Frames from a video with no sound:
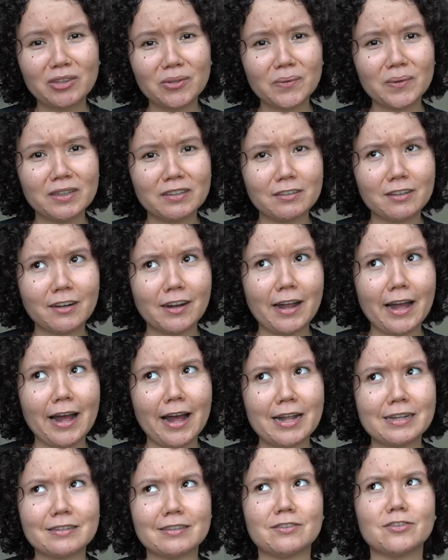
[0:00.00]
to raise their
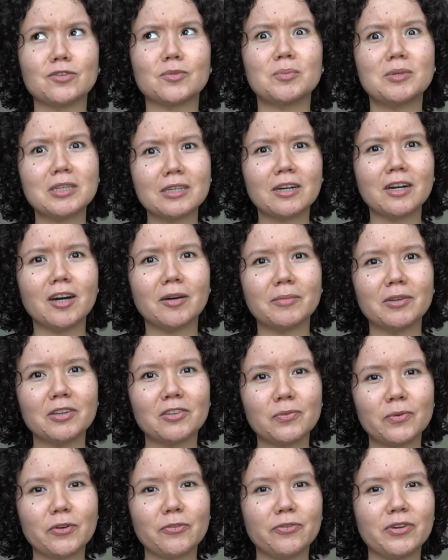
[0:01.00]
hands and speak up
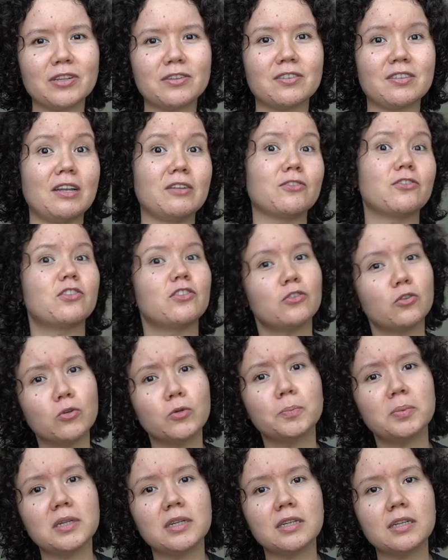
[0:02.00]
because we're afraid to sound
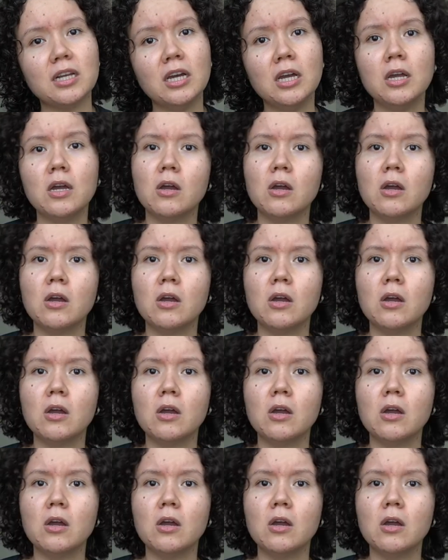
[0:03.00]
stupid